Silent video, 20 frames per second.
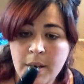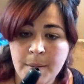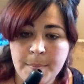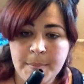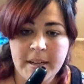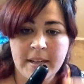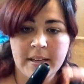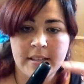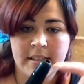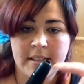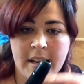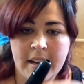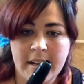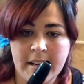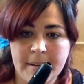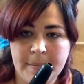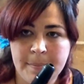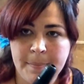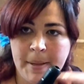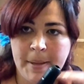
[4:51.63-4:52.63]
because I
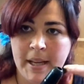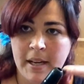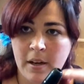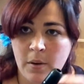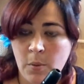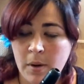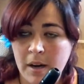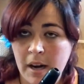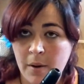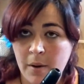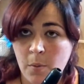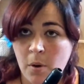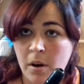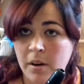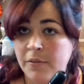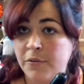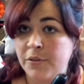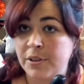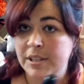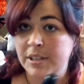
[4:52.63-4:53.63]
can pick what I want
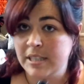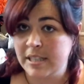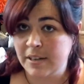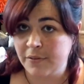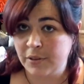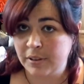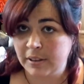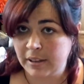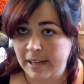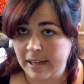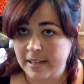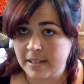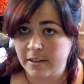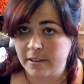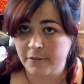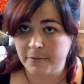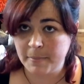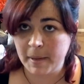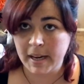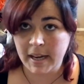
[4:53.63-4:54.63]
for the different lengths
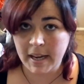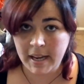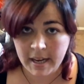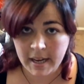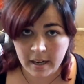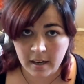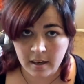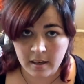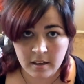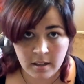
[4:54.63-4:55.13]
of my hair.